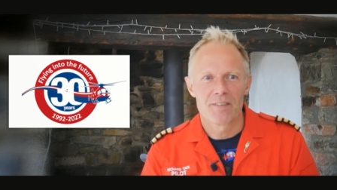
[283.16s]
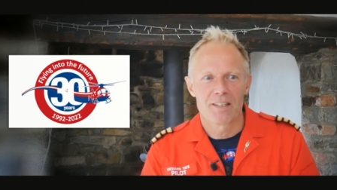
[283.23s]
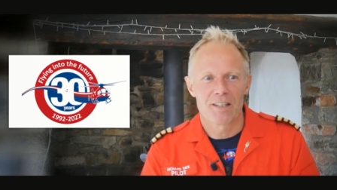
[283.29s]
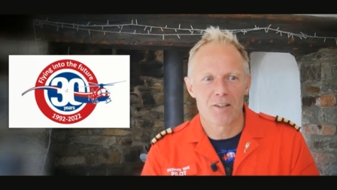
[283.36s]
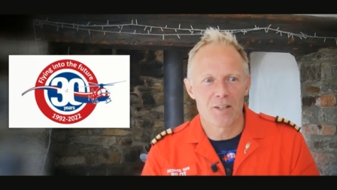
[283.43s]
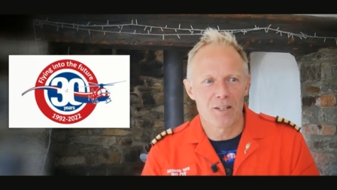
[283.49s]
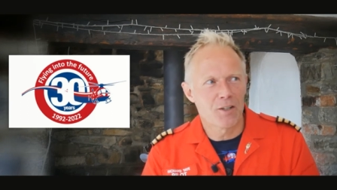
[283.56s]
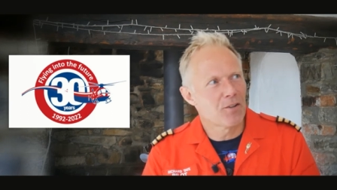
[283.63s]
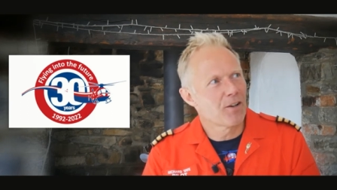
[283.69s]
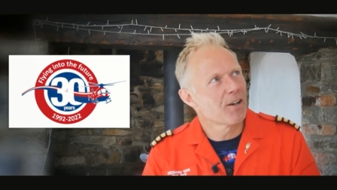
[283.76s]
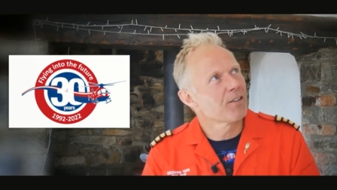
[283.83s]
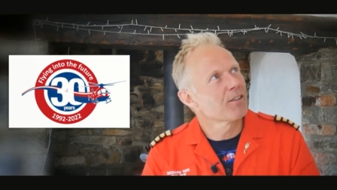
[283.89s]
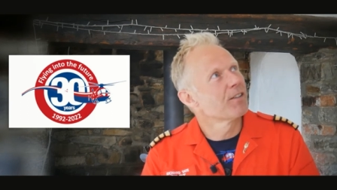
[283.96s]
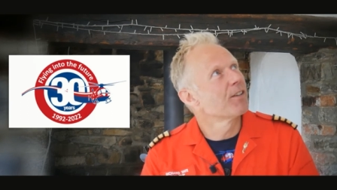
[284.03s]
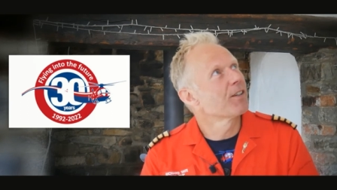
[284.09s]
cutting the
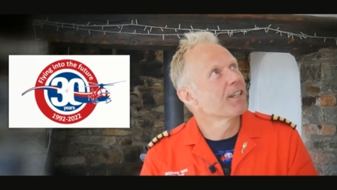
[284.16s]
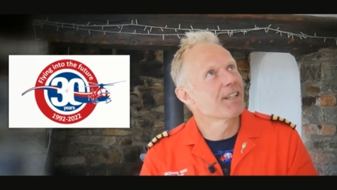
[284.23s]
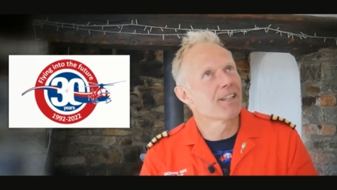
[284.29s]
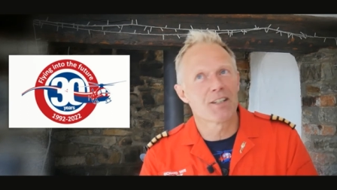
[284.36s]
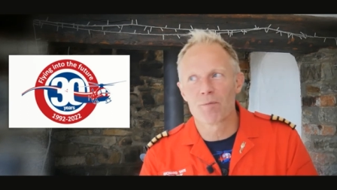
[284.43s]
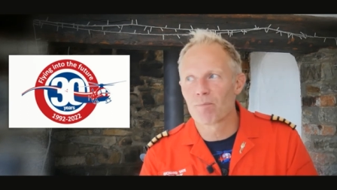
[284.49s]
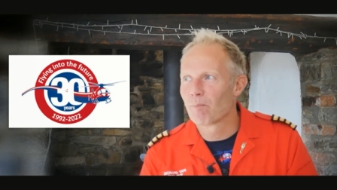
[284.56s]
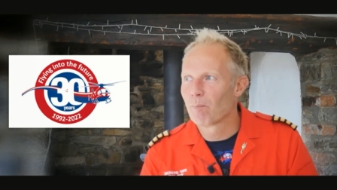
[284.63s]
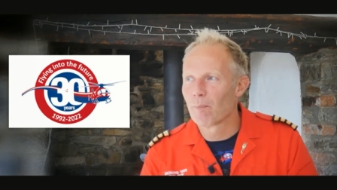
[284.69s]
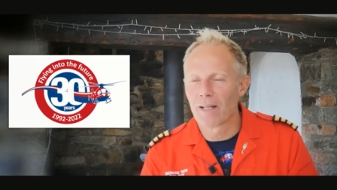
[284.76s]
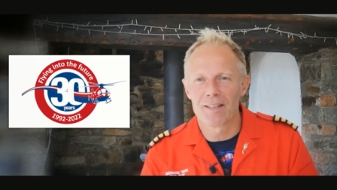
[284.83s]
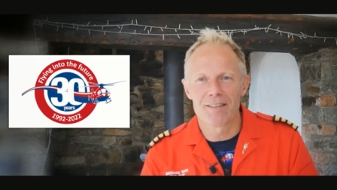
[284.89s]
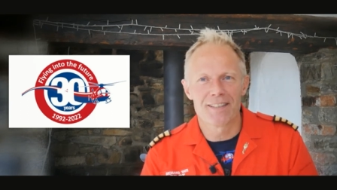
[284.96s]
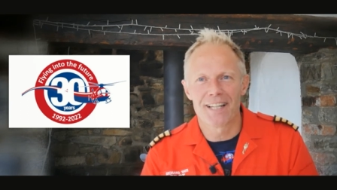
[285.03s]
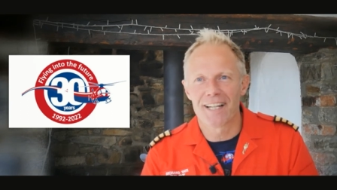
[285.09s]
grass, looking at the
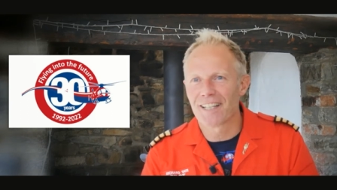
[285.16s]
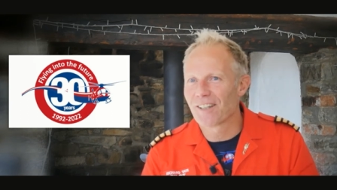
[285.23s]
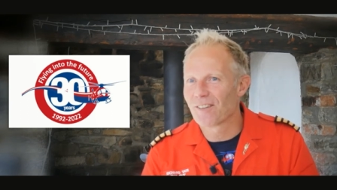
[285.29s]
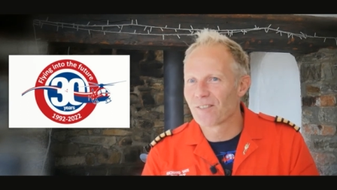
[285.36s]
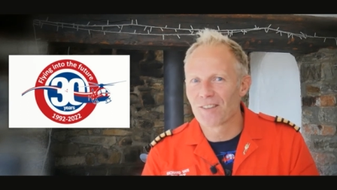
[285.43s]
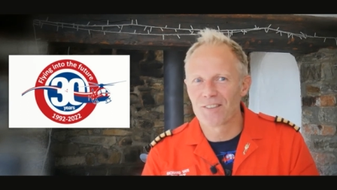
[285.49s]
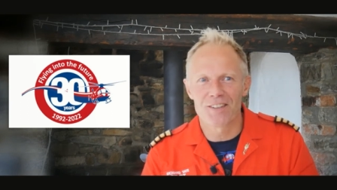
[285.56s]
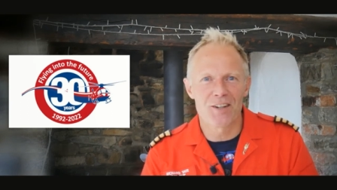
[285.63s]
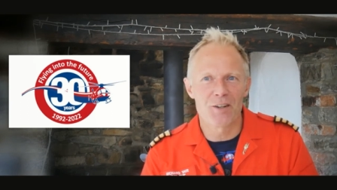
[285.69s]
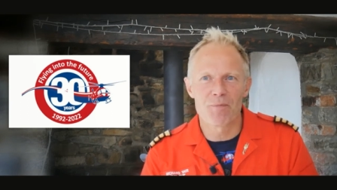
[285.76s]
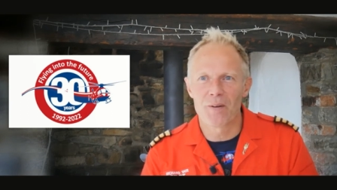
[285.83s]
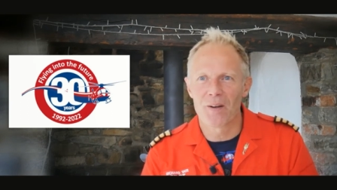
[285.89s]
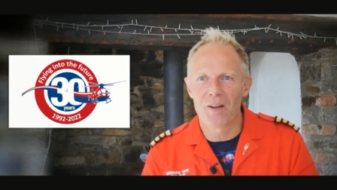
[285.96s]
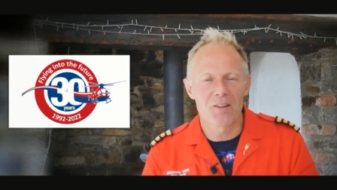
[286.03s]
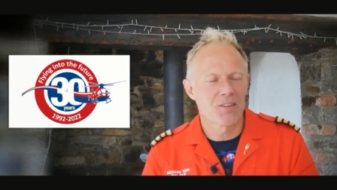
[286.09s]
planes and helicopters going
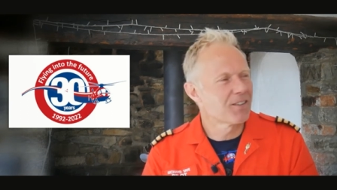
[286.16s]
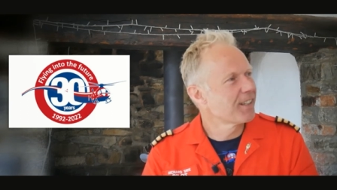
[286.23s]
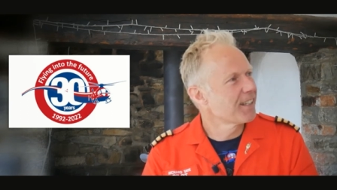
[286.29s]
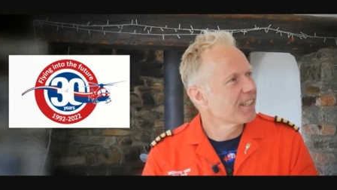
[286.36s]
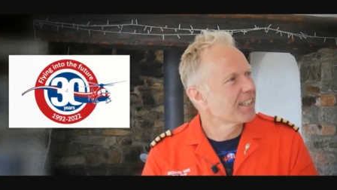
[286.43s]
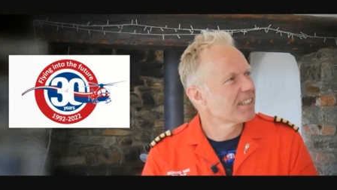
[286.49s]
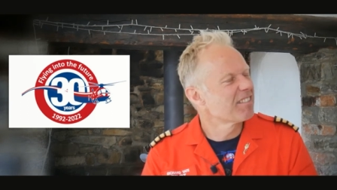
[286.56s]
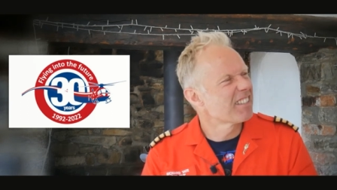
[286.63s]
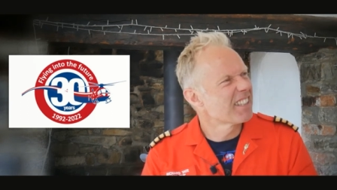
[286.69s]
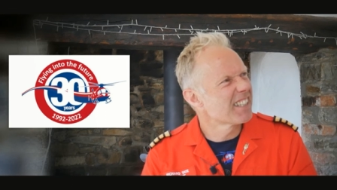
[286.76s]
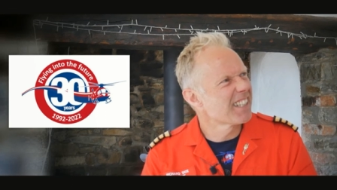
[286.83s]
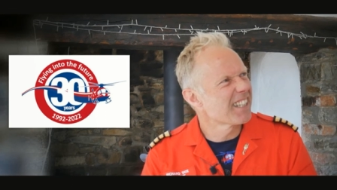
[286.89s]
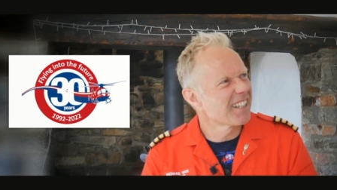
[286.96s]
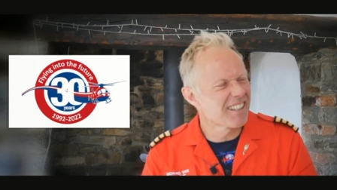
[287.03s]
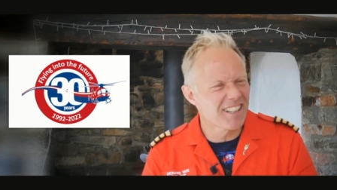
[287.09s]
past, thinking,
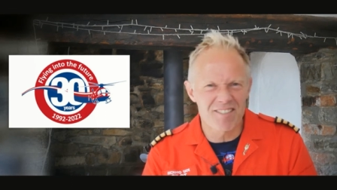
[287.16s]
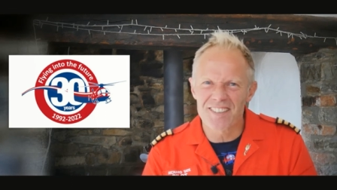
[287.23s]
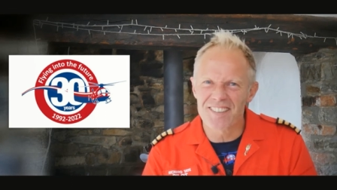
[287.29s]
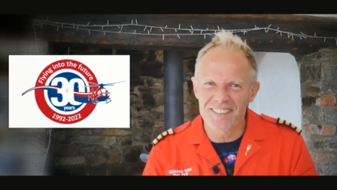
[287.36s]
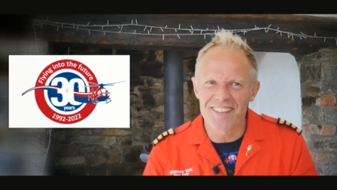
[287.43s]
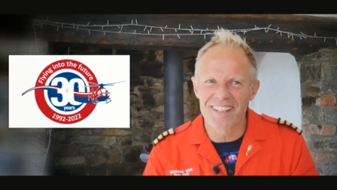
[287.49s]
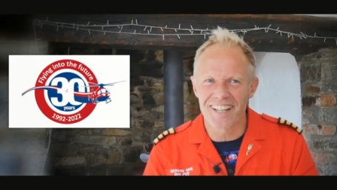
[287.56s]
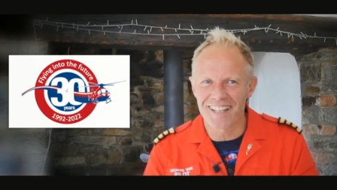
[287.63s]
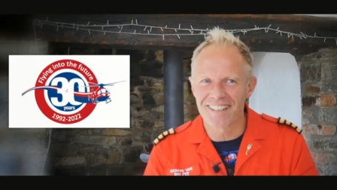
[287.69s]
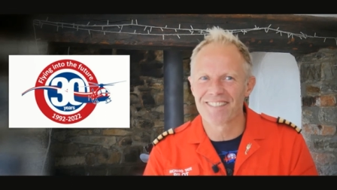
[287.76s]
yeah, I'd love to do that.